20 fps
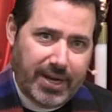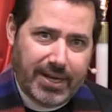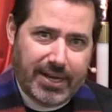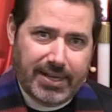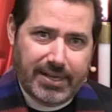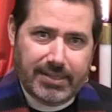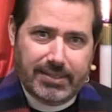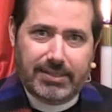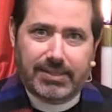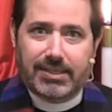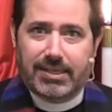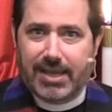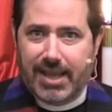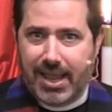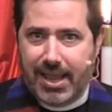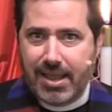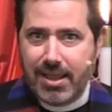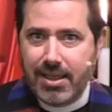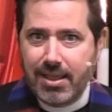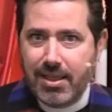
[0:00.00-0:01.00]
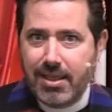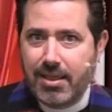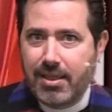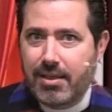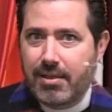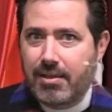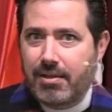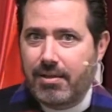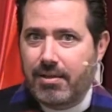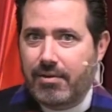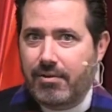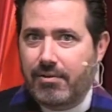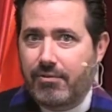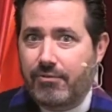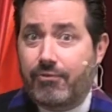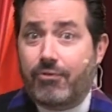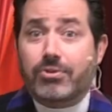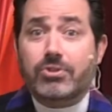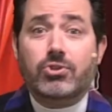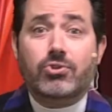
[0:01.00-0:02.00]
reading today
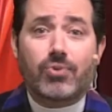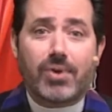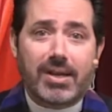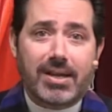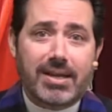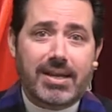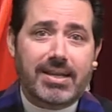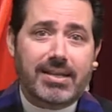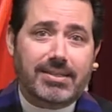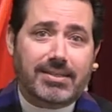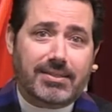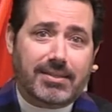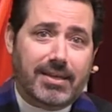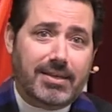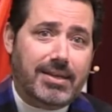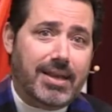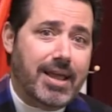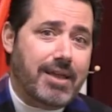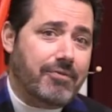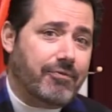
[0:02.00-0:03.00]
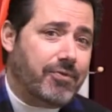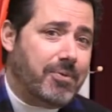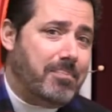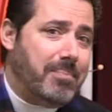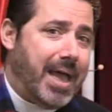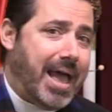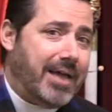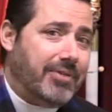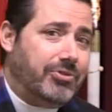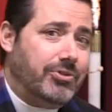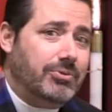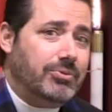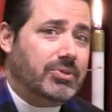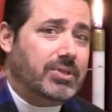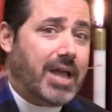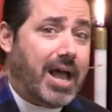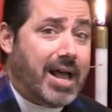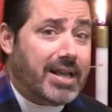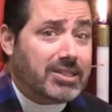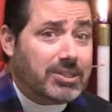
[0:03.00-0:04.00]
for Trinity Sunday from
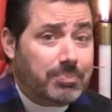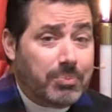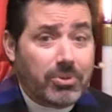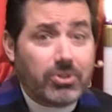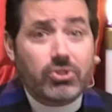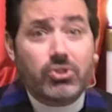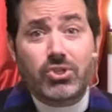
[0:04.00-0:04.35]
Matthew's gospel,